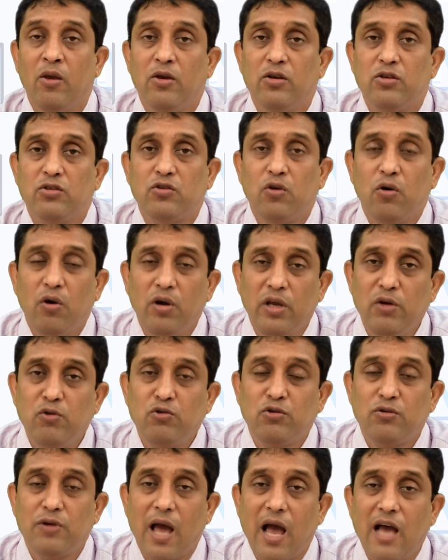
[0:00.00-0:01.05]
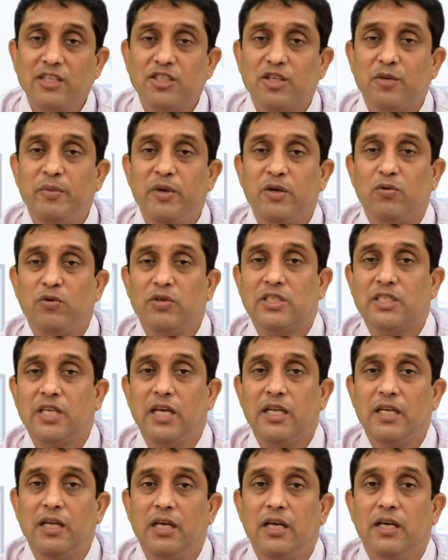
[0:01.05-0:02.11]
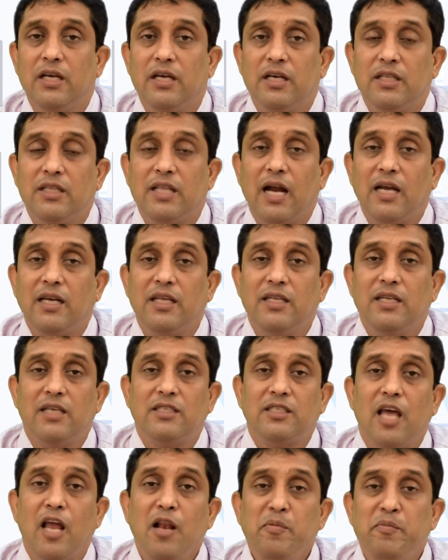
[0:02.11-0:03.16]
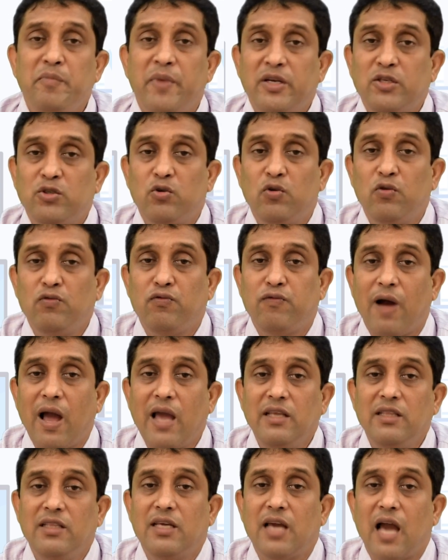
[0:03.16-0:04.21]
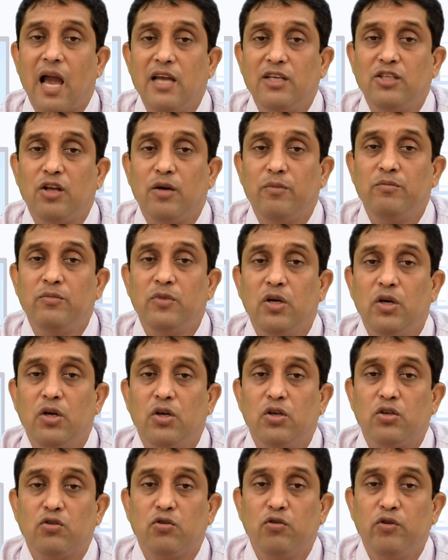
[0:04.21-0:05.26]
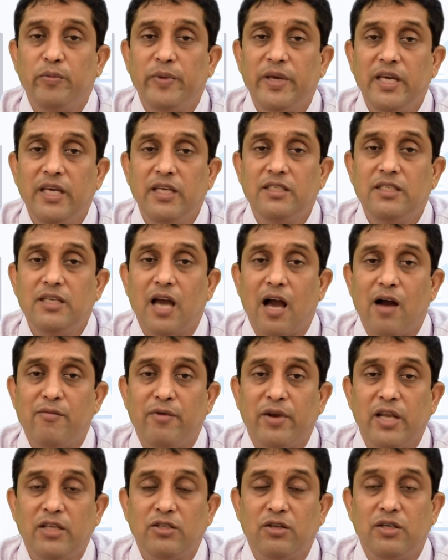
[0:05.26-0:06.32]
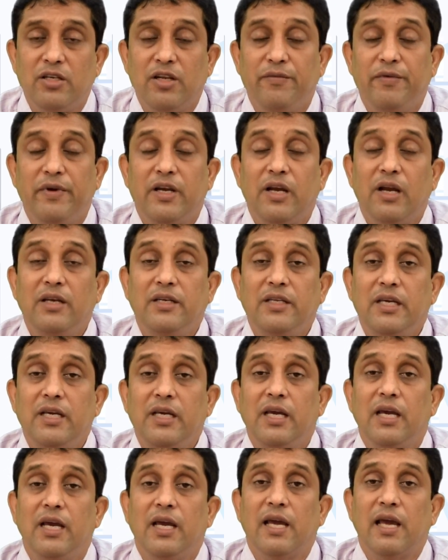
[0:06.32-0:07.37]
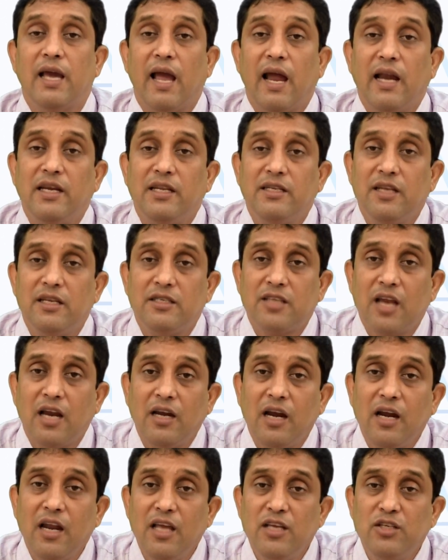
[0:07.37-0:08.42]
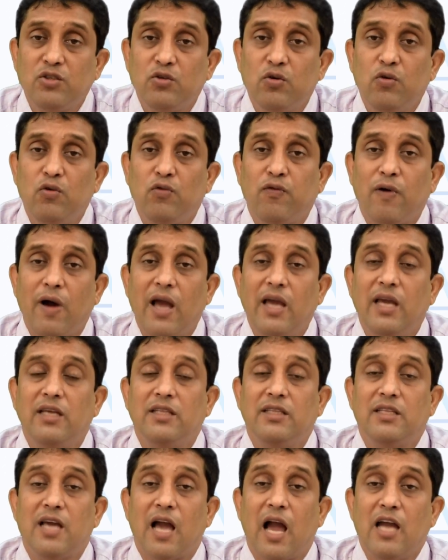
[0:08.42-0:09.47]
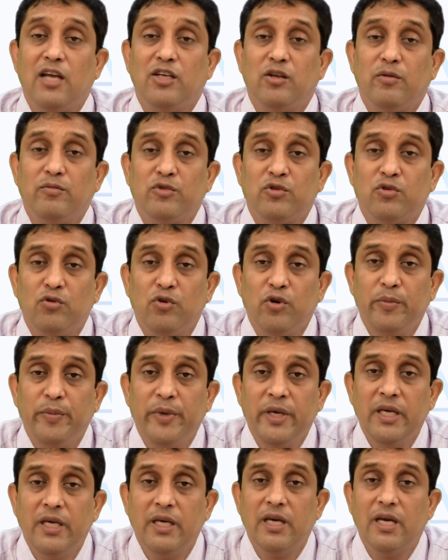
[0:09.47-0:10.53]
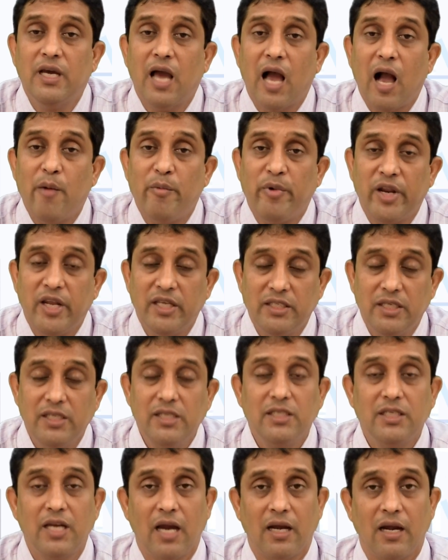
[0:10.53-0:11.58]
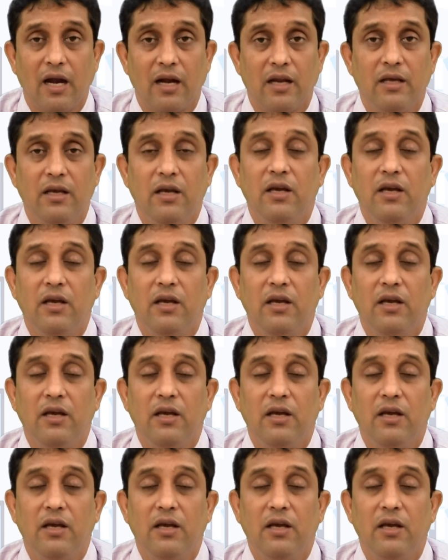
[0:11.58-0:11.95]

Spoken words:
So you should ask me question that in a self-made tool, why the item should be easy, average or difficulty, and in a standardized tool, why the item should be average in standard.